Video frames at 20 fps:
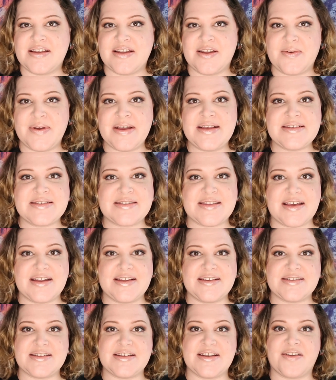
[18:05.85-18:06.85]
Anyways, that
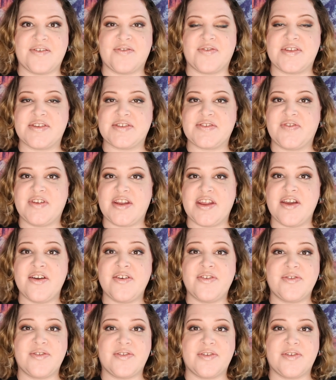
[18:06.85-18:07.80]
is it of this video.